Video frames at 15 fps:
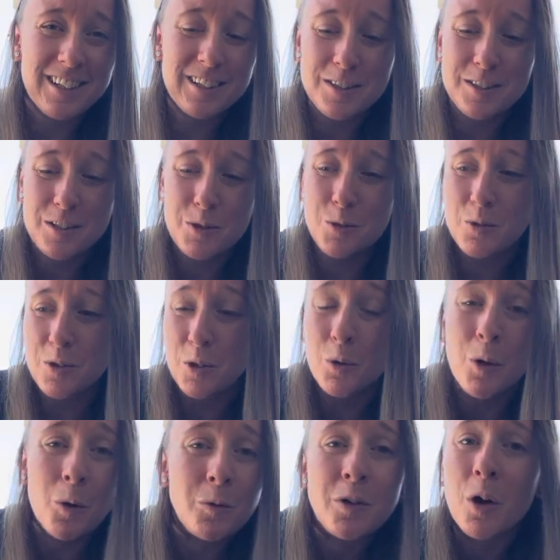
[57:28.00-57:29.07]
or else you you
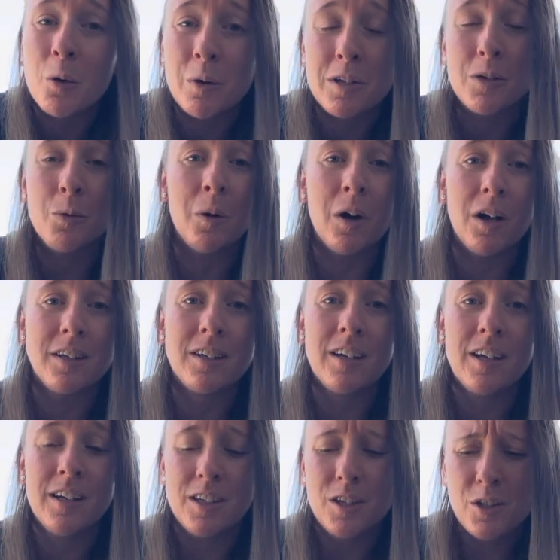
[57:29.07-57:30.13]
don't know what you want.
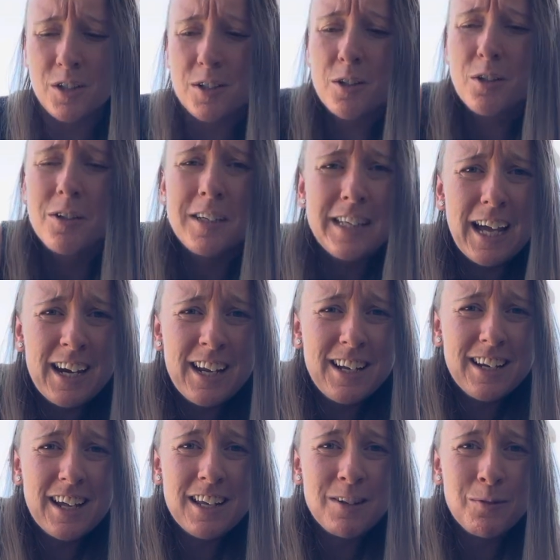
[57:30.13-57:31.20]
You just looked at
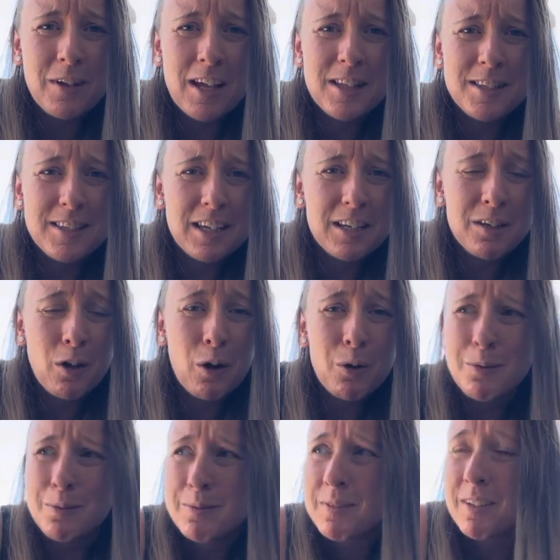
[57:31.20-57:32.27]
it and and said
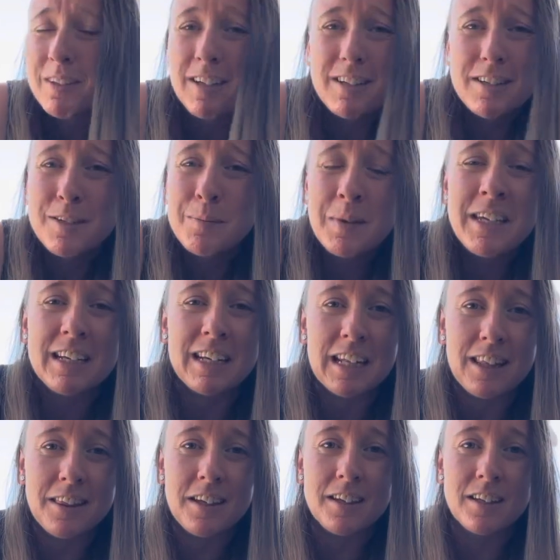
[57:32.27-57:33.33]
no. That doesn't mean
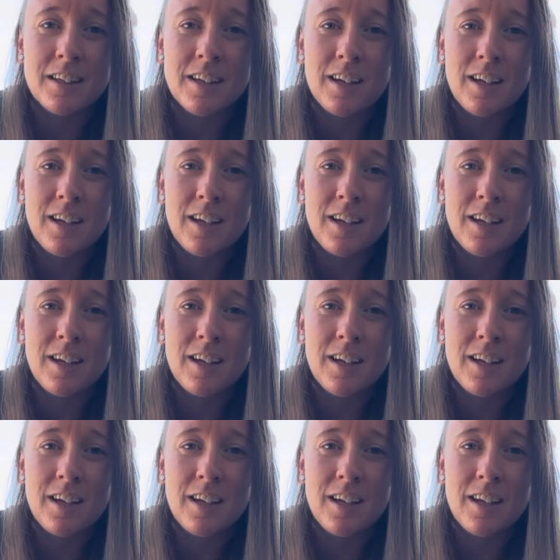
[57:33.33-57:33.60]
anything.